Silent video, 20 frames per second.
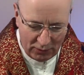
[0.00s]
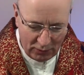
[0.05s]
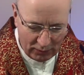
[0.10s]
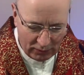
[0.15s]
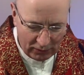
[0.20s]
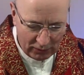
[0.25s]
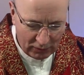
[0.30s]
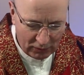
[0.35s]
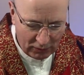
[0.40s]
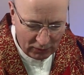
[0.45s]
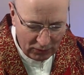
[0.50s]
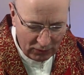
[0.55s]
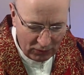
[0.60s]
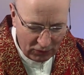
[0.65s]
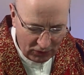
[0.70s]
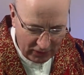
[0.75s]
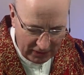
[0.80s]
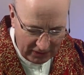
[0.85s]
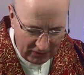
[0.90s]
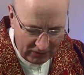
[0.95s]
to you, Lord
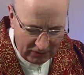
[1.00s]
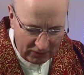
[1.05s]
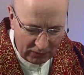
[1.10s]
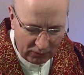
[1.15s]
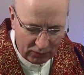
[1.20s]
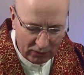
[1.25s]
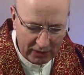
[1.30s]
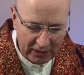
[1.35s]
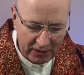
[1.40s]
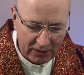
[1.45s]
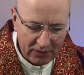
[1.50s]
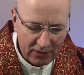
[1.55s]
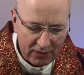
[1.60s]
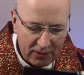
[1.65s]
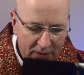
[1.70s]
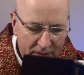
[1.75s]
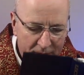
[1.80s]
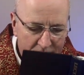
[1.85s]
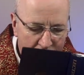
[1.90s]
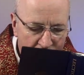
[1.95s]
Jesus
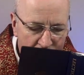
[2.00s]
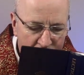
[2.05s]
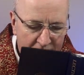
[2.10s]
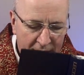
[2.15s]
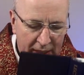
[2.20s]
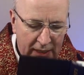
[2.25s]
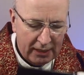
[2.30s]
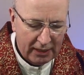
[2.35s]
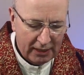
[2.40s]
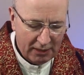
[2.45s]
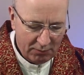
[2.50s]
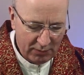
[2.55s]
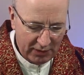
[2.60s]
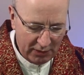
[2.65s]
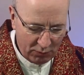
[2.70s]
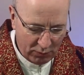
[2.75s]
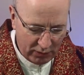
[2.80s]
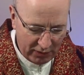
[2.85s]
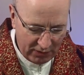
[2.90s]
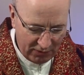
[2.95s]
Christ. May
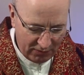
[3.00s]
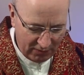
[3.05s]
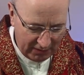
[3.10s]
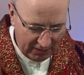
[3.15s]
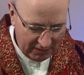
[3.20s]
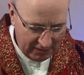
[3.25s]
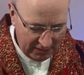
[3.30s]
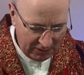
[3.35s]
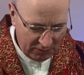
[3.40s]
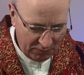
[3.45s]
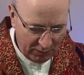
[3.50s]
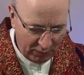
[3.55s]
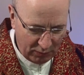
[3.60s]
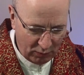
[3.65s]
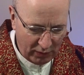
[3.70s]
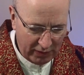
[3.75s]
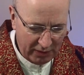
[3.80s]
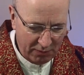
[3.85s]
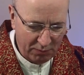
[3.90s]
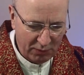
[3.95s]
the words of the Gospel
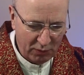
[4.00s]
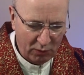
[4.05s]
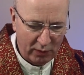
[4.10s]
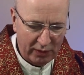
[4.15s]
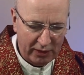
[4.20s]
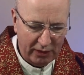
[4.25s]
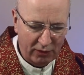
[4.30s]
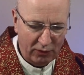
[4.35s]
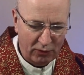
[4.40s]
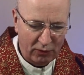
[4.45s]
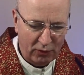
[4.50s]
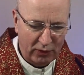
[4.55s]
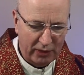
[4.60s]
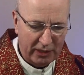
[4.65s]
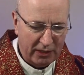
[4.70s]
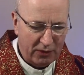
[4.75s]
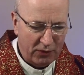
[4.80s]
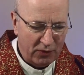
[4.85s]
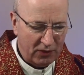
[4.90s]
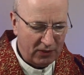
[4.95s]
wipe away all
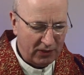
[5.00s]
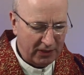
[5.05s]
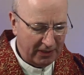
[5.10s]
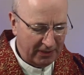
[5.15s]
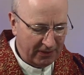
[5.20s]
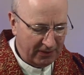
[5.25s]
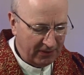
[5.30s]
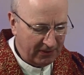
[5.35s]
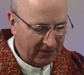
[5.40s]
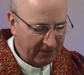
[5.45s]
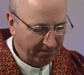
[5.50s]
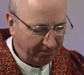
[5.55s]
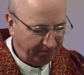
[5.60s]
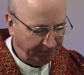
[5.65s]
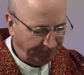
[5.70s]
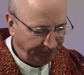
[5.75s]
our sins.